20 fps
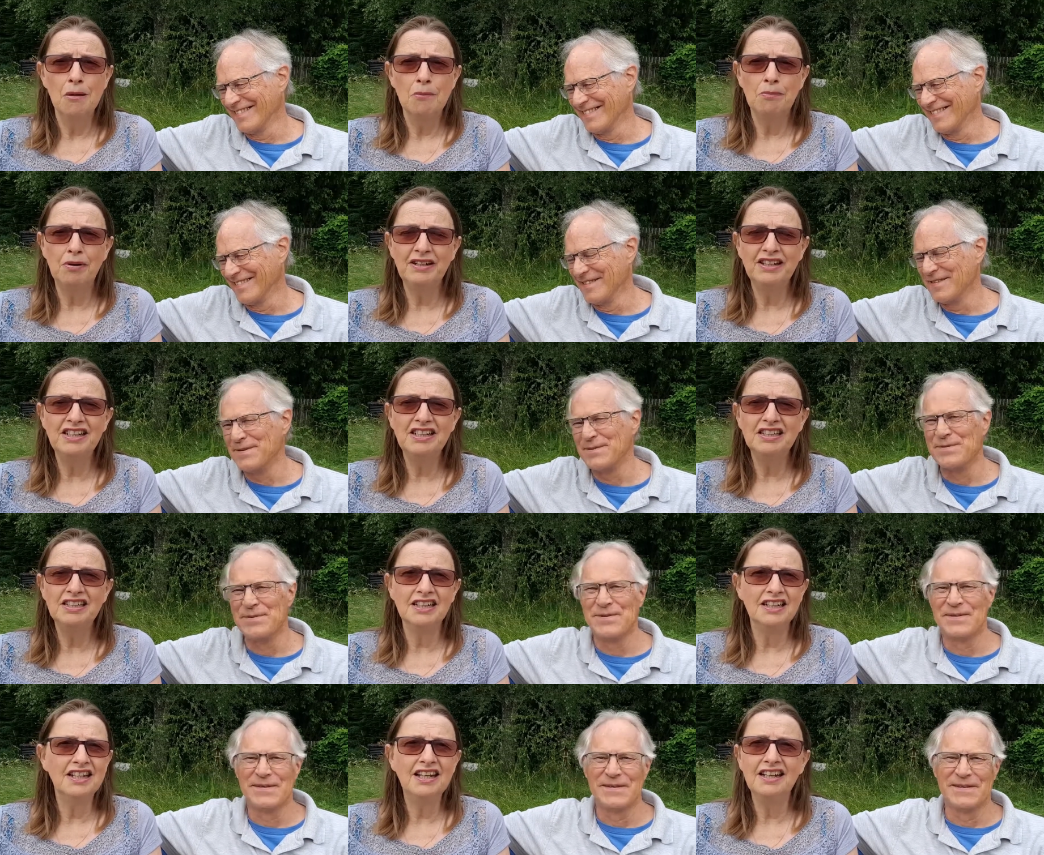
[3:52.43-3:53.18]
Speaker 1: But
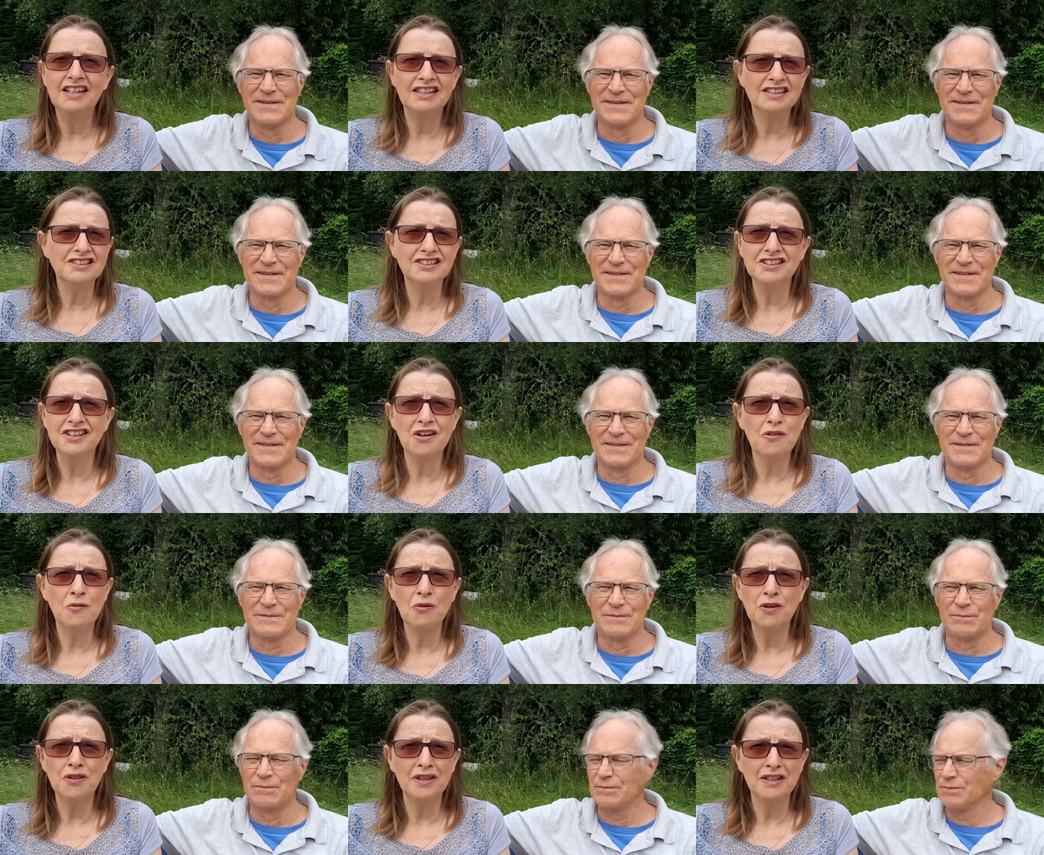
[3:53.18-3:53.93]
he, he doesn't know
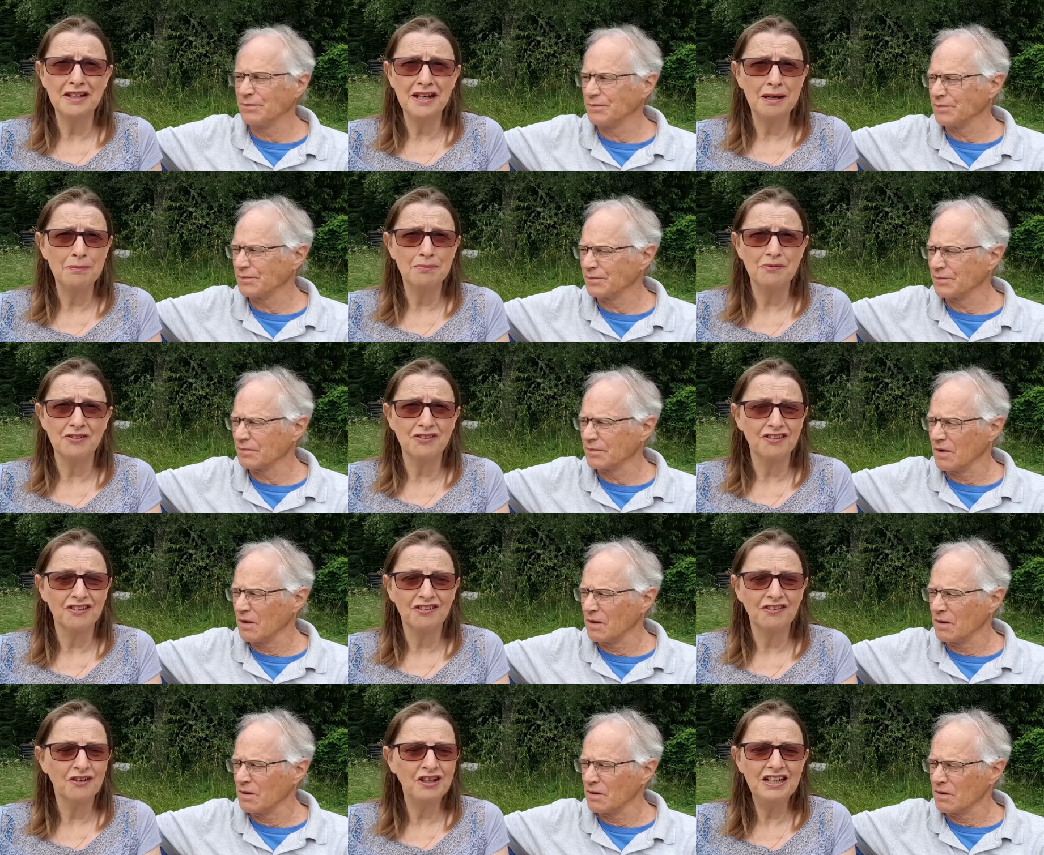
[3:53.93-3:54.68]
what the depths...
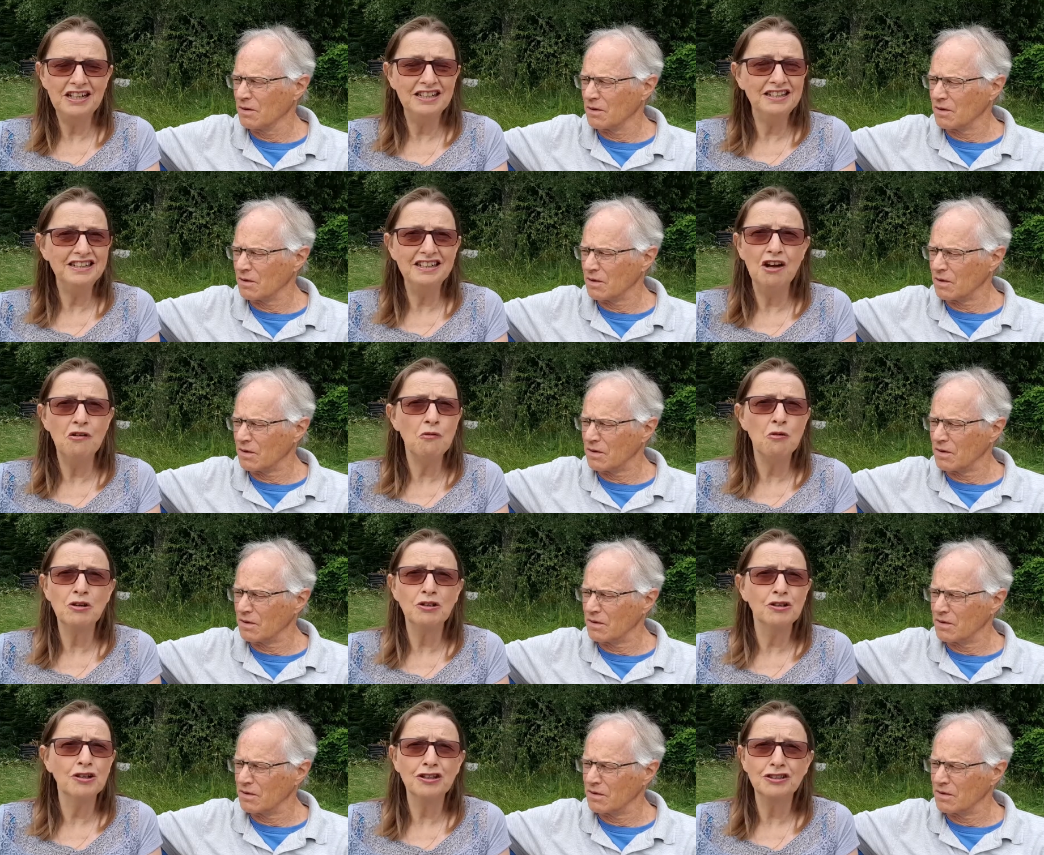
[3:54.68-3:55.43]
He doesn't know
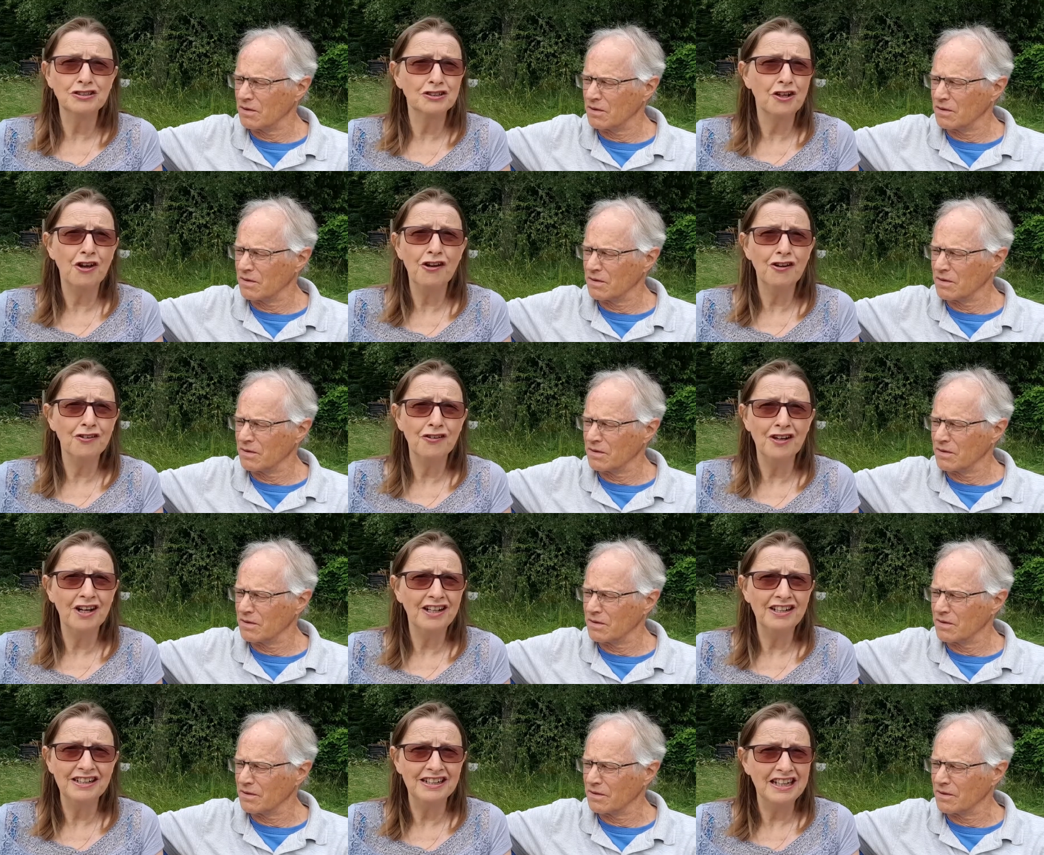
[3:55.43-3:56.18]
yeah. what's going on
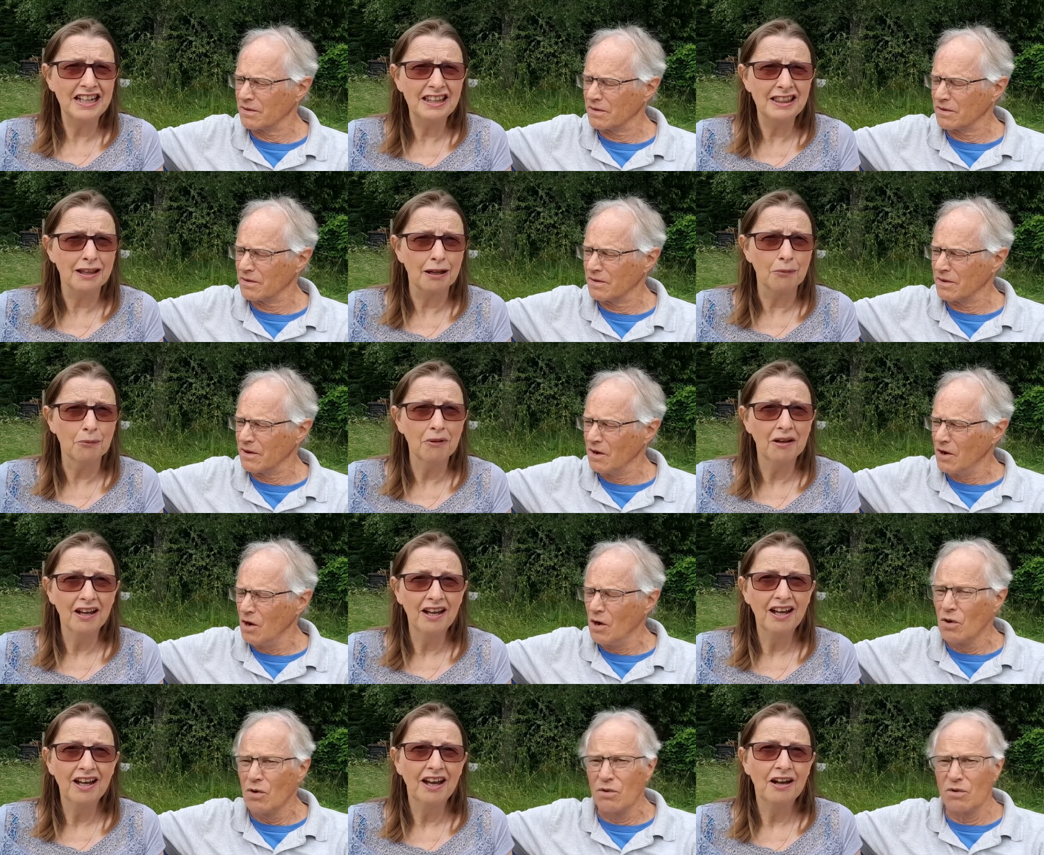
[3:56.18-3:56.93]
underneath him,
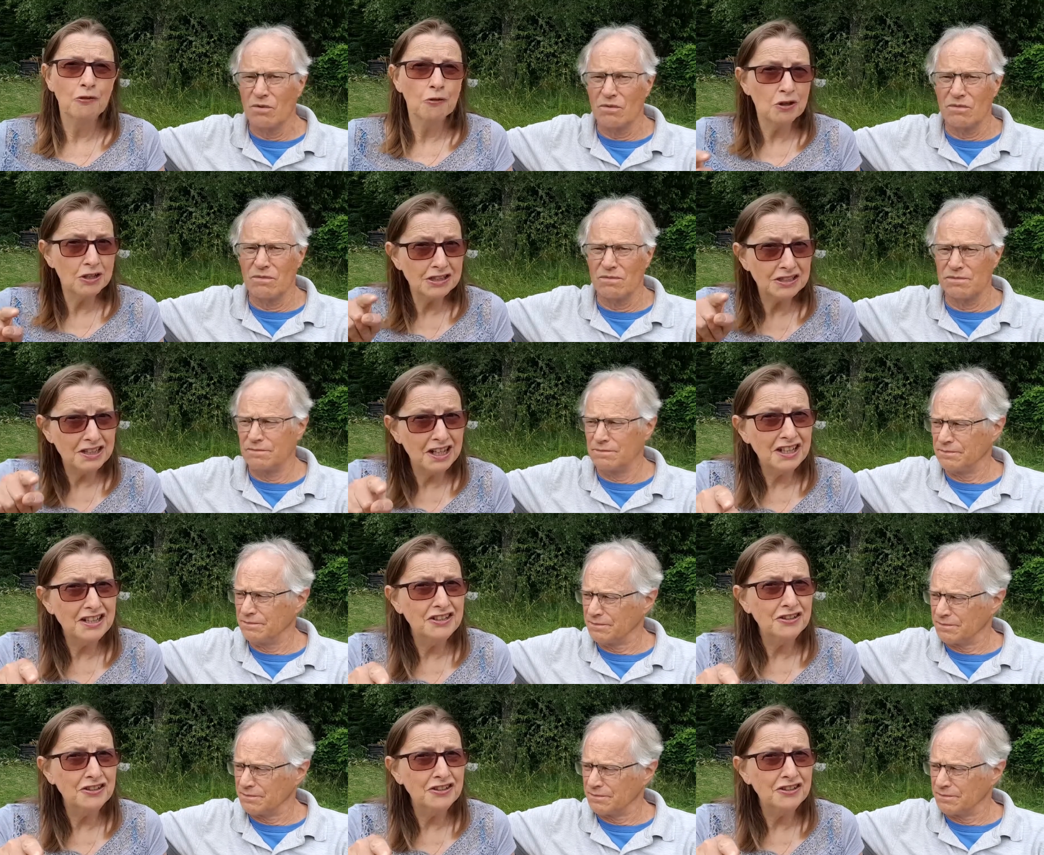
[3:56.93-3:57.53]
whereas I